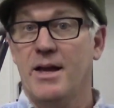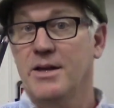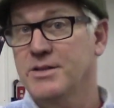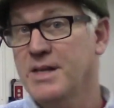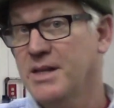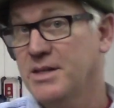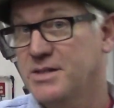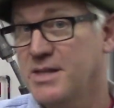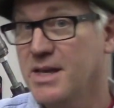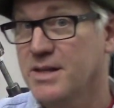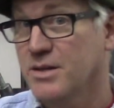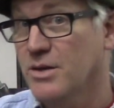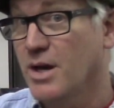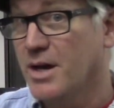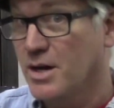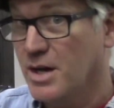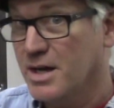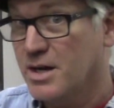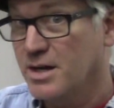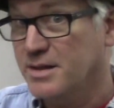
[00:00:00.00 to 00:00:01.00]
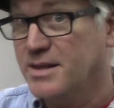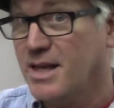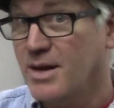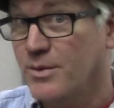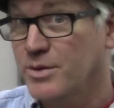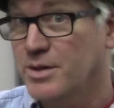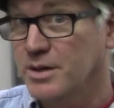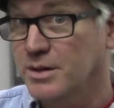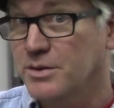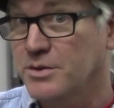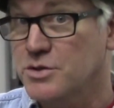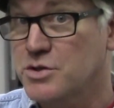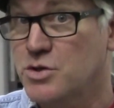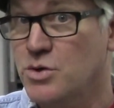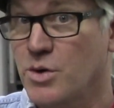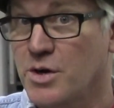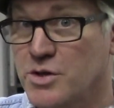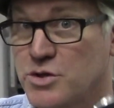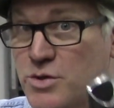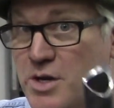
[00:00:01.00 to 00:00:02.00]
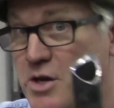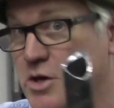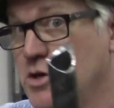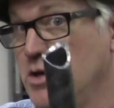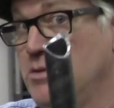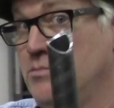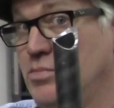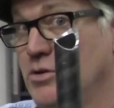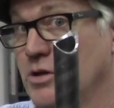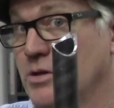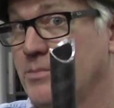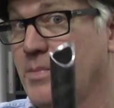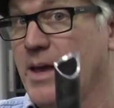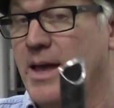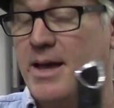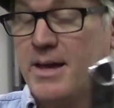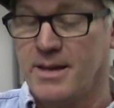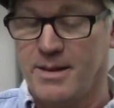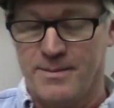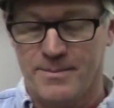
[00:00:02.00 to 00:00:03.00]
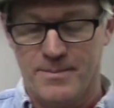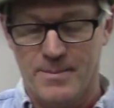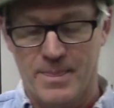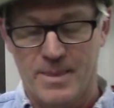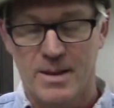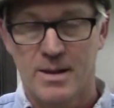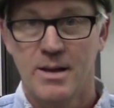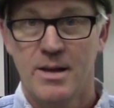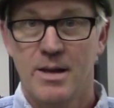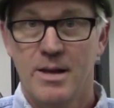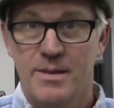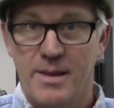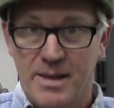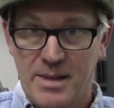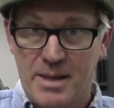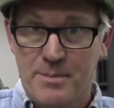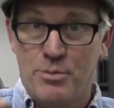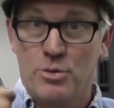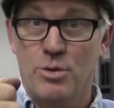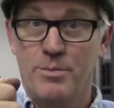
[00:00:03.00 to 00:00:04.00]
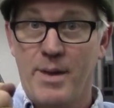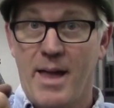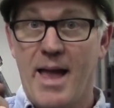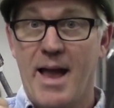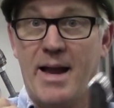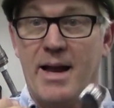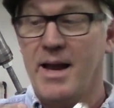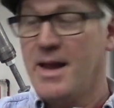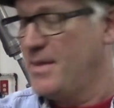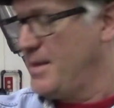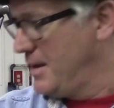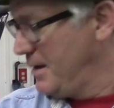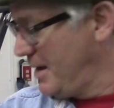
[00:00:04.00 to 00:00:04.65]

because I said, you know, and I cut that one a little short so I could pull it back, that they pull back and they're